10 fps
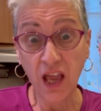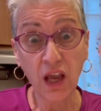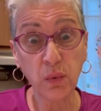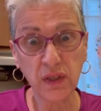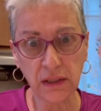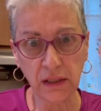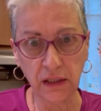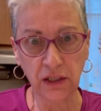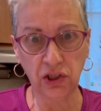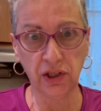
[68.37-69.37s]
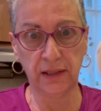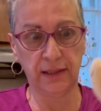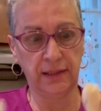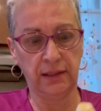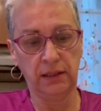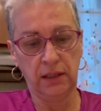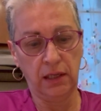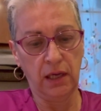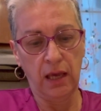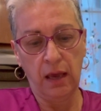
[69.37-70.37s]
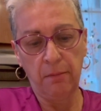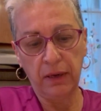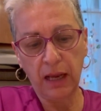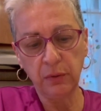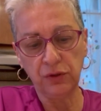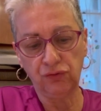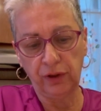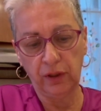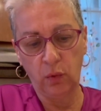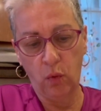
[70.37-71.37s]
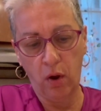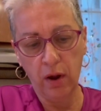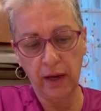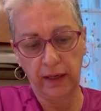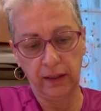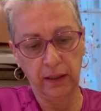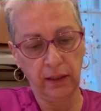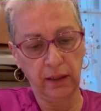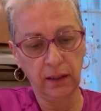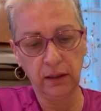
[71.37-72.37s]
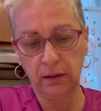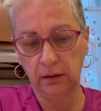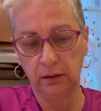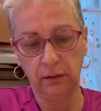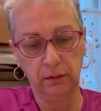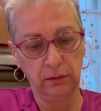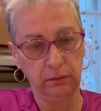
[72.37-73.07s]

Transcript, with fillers: It was delicious. But I was drinking wine, and uh,